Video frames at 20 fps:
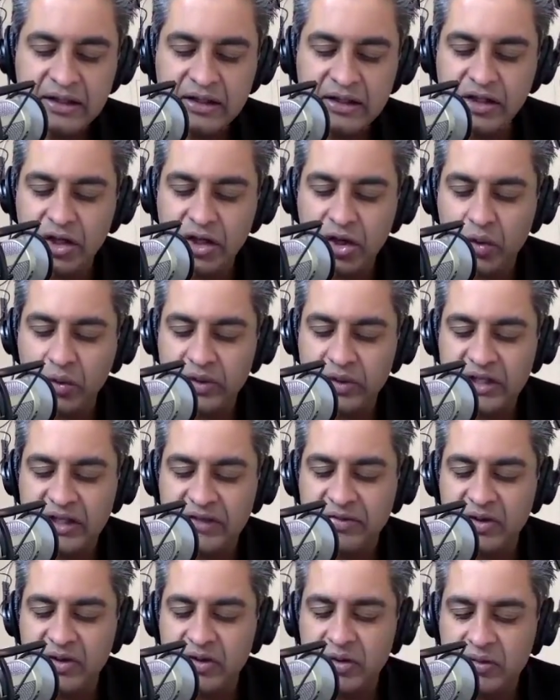you know
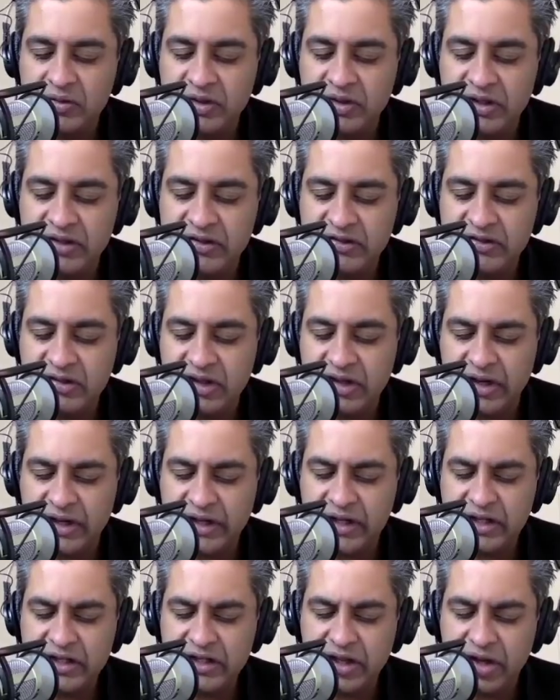even though these
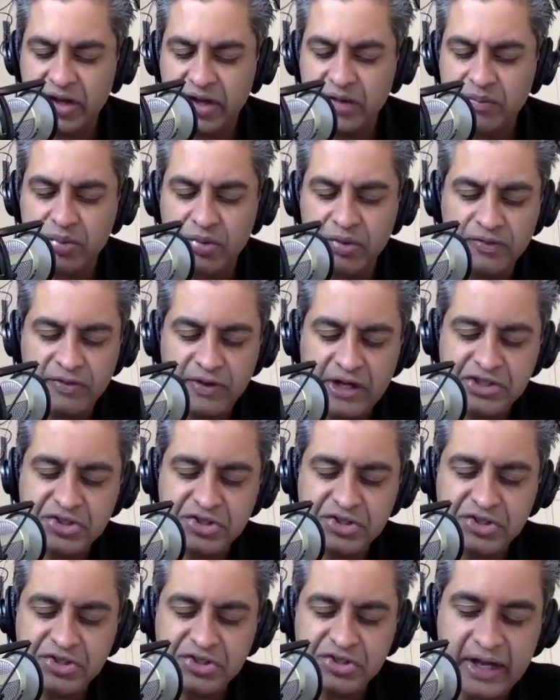young
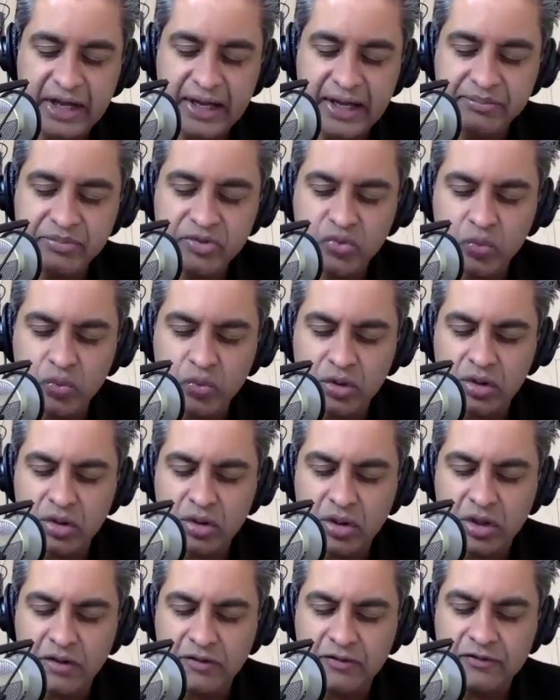professional types were
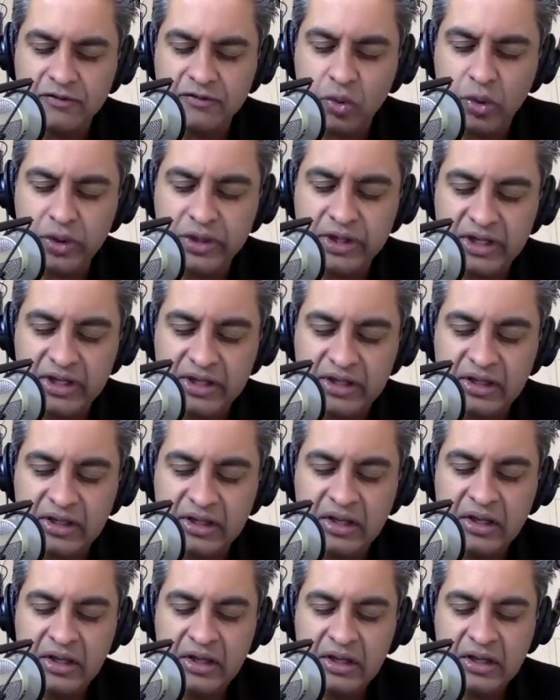avoiding
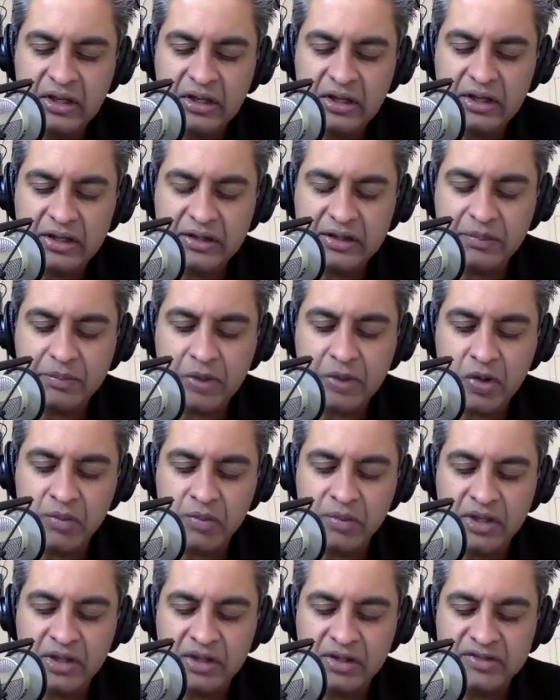uh, the
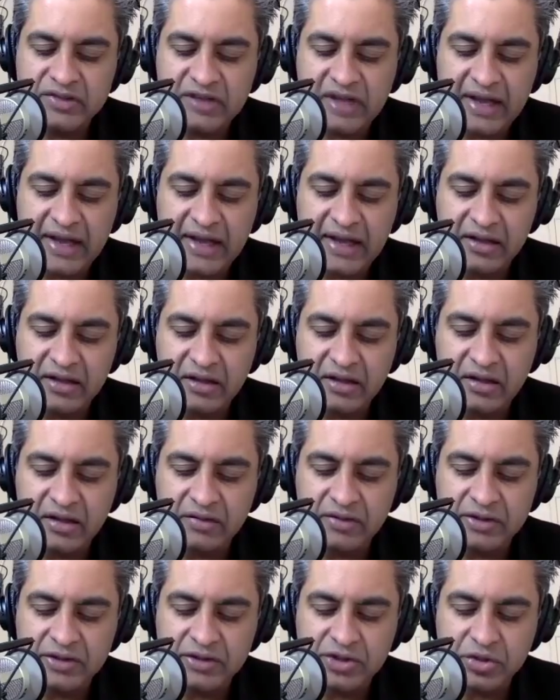permanent side of
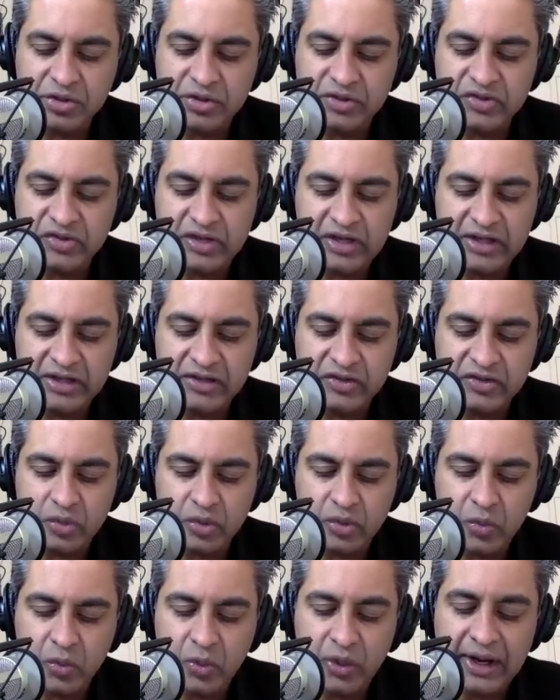insurance in any sort
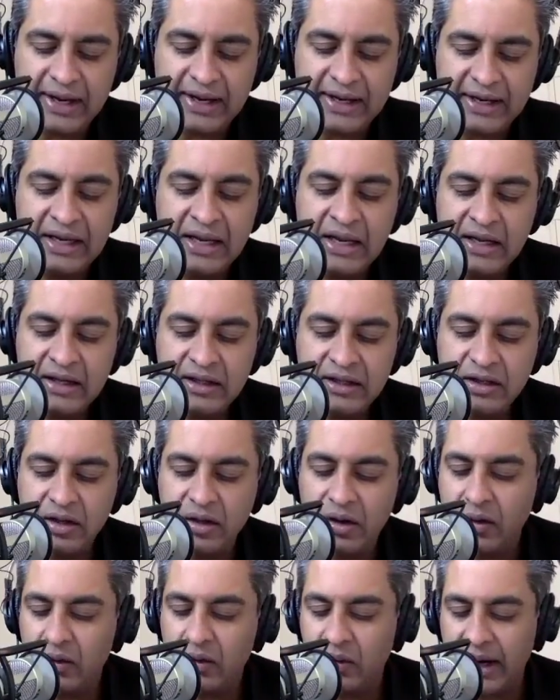of way, you
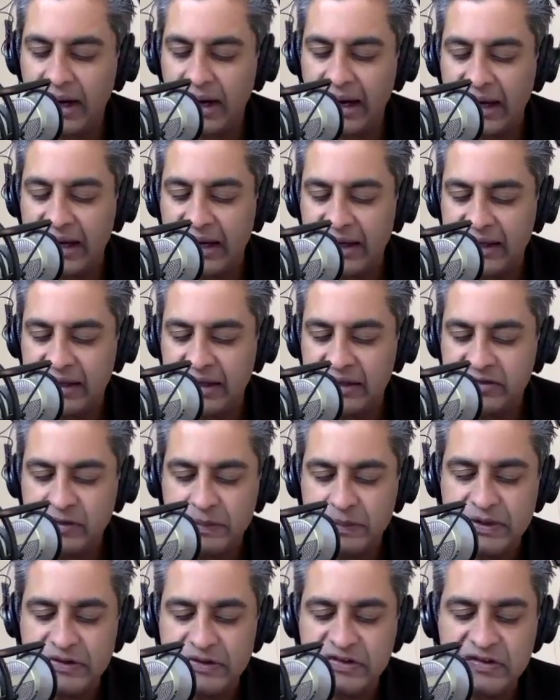know, I, as a
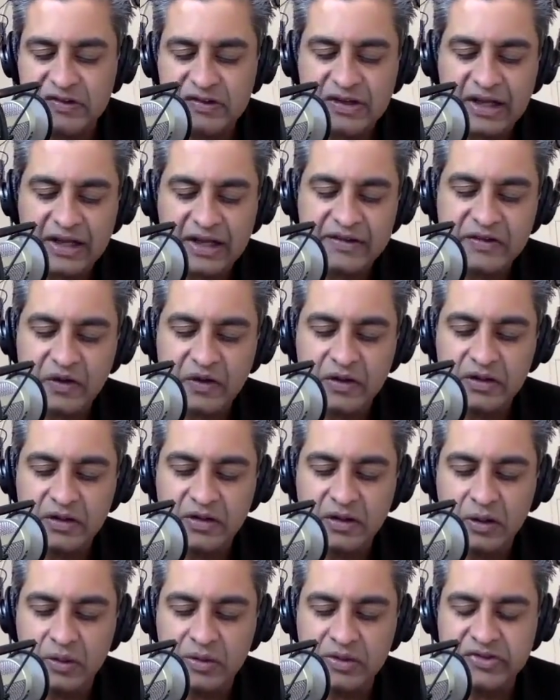business guy, started
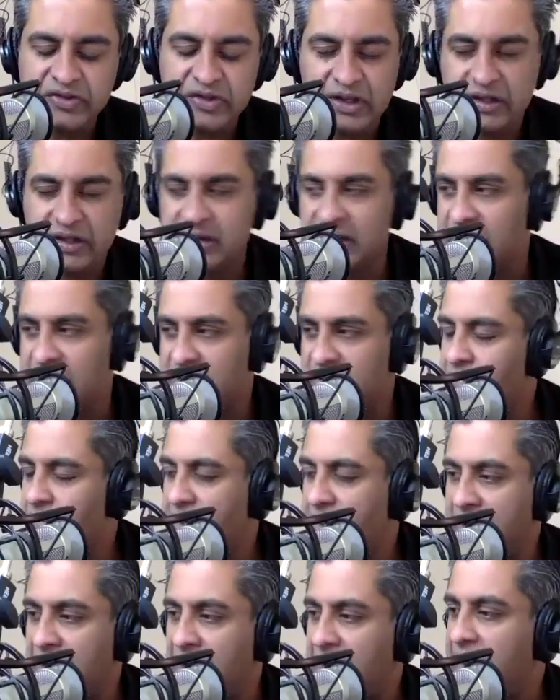noticing that
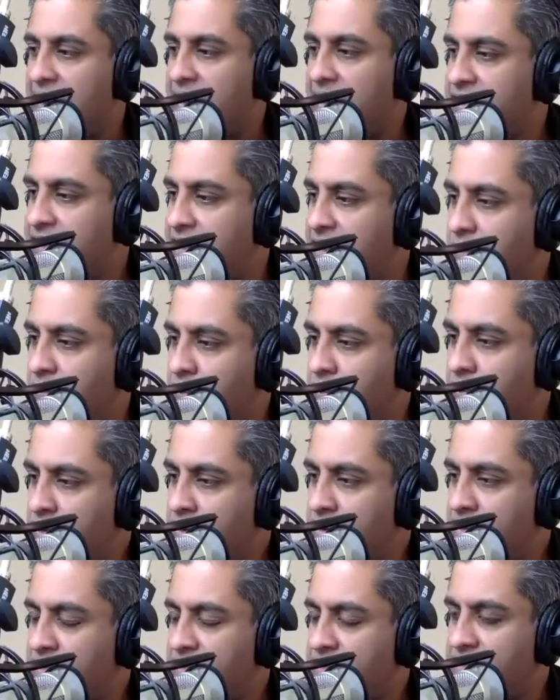my higher net
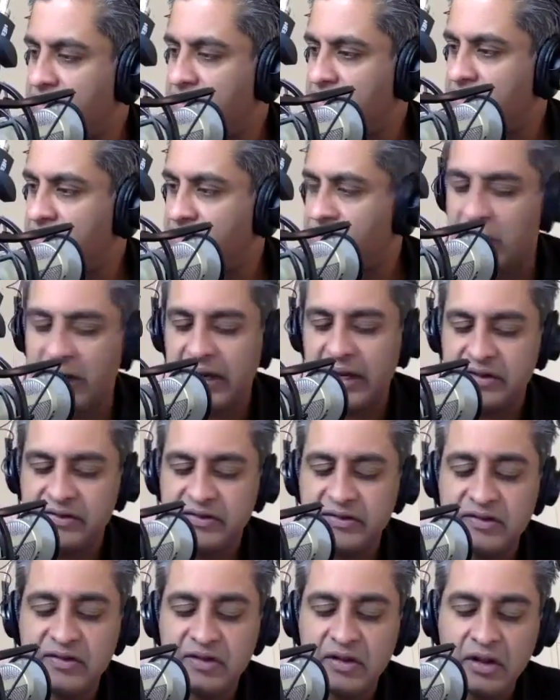worth
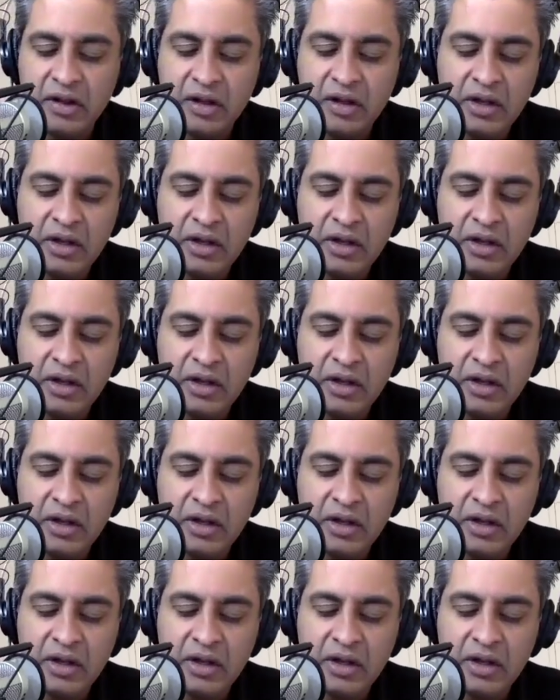friends